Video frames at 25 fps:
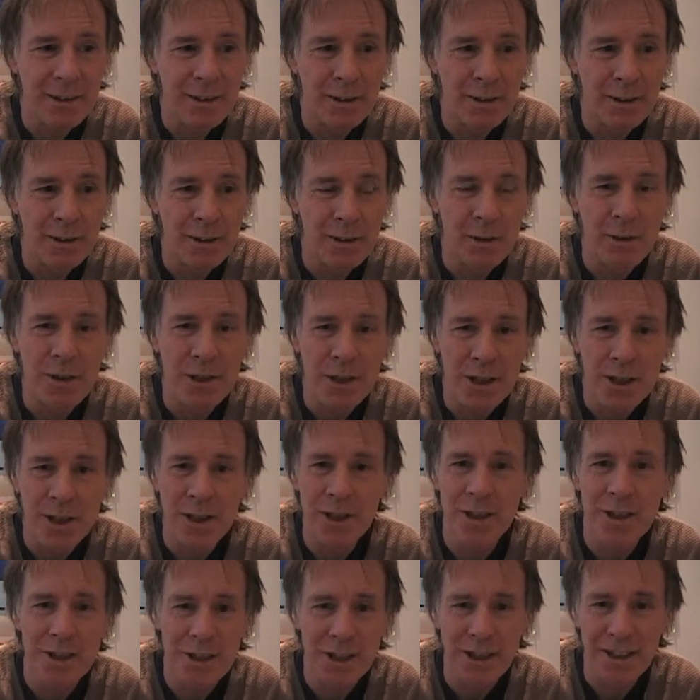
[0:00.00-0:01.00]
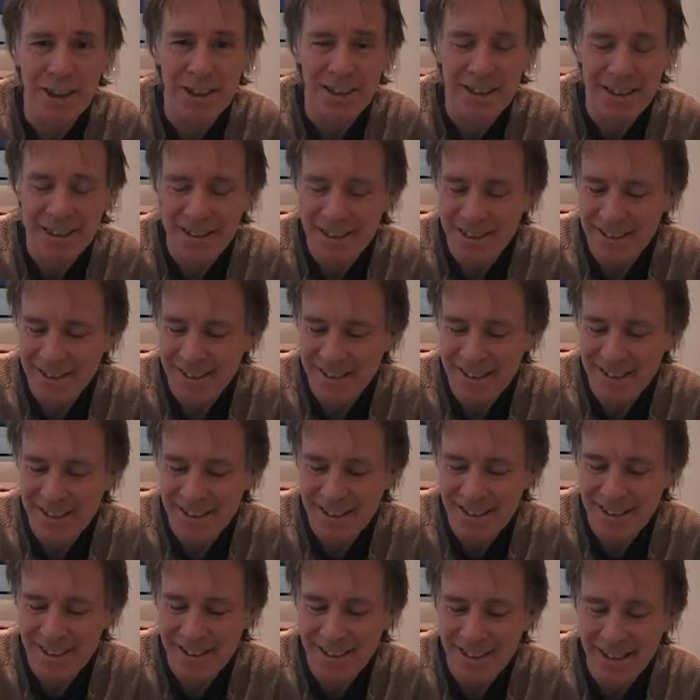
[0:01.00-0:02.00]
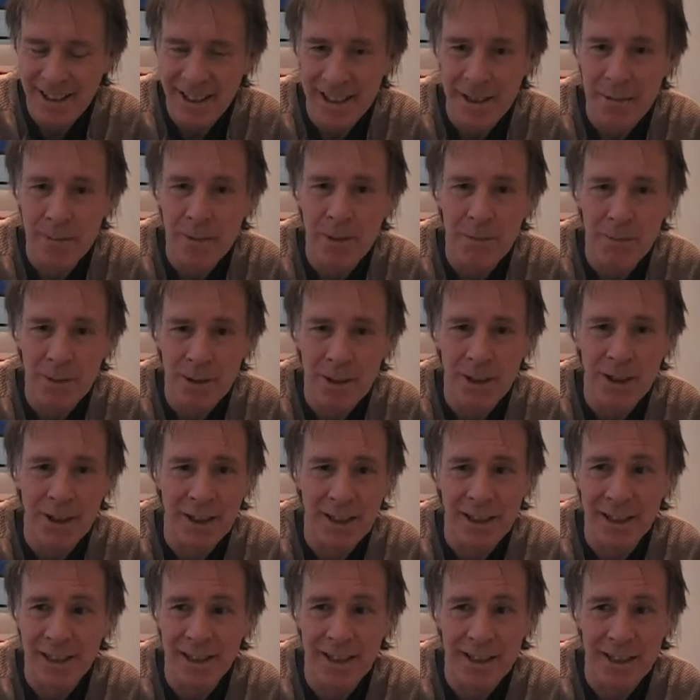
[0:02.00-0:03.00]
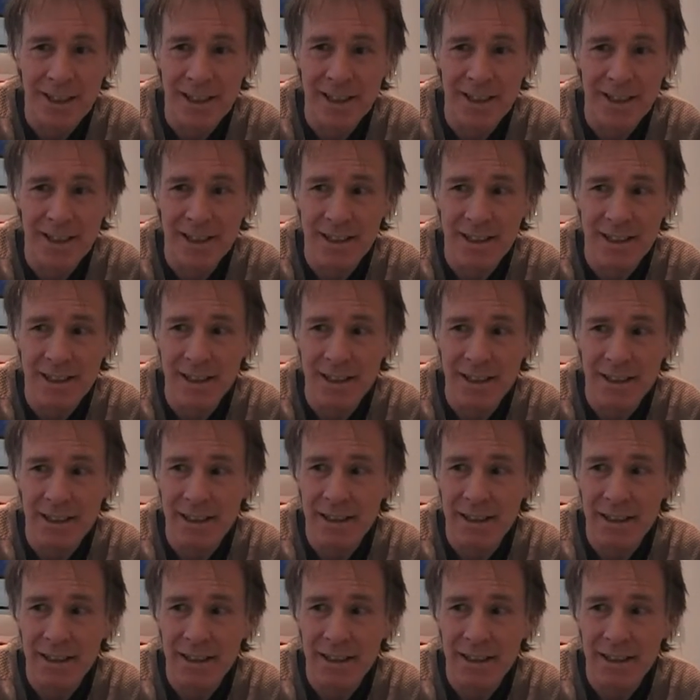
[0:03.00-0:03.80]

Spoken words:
lucidity, I remember thinking this